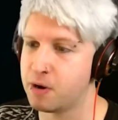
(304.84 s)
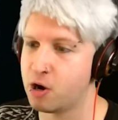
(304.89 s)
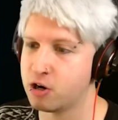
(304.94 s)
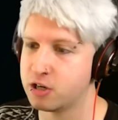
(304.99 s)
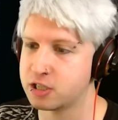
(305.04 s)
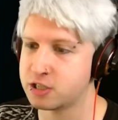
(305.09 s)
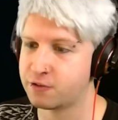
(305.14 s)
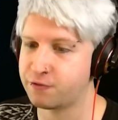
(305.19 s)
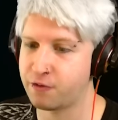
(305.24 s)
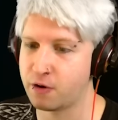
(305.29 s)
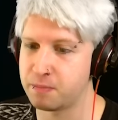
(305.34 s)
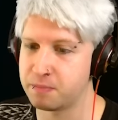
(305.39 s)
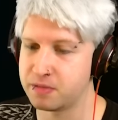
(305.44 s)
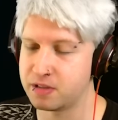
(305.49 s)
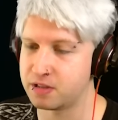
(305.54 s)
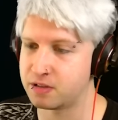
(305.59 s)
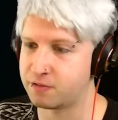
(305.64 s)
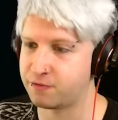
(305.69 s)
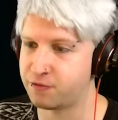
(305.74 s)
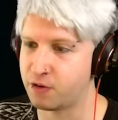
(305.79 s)
hearts from,
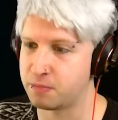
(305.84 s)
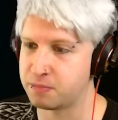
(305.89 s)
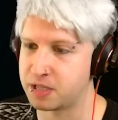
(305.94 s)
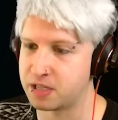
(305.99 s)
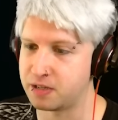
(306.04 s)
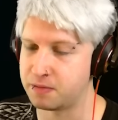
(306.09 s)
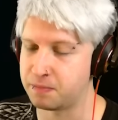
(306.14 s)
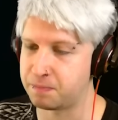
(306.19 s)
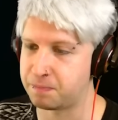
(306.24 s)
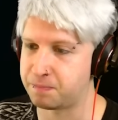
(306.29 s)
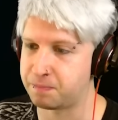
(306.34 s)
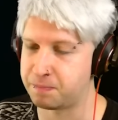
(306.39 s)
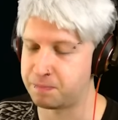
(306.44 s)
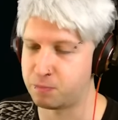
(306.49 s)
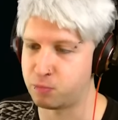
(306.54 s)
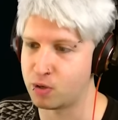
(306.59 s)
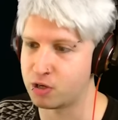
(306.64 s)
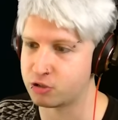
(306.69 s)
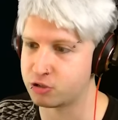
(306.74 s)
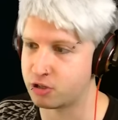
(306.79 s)
from the
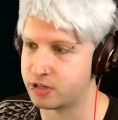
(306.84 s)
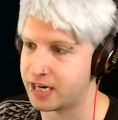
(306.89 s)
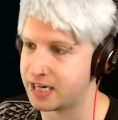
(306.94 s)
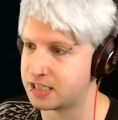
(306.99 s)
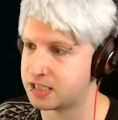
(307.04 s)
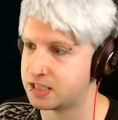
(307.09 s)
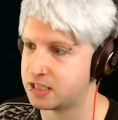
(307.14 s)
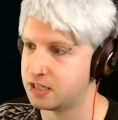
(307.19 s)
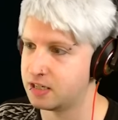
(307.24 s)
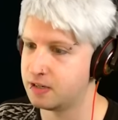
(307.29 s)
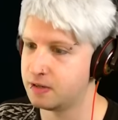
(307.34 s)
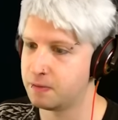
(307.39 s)
wilderness.